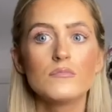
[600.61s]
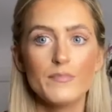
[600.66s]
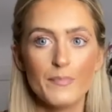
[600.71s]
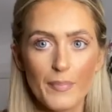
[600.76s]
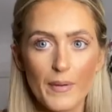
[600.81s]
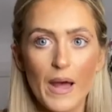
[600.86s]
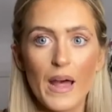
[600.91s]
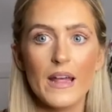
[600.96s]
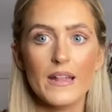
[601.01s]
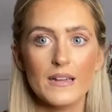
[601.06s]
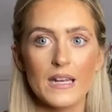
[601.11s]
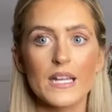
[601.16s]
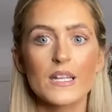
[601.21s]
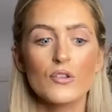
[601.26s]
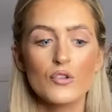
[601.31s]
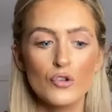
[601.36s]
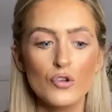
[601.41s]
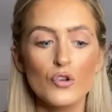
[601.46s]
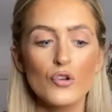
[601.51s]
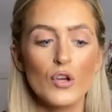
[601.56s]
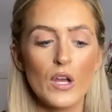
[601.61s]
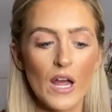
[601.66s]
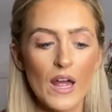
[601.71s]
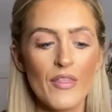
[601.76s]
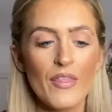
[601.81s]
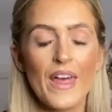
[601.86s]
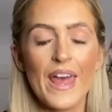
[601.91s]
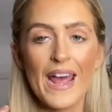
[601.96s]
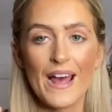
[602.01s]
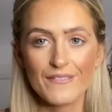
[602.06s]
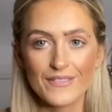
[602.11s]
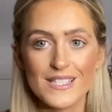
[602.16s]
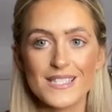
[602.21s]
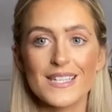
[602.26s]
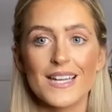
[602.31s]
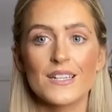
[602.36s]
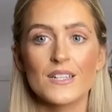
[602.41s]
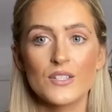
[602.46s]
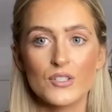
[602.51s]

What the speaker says: by like they have to send it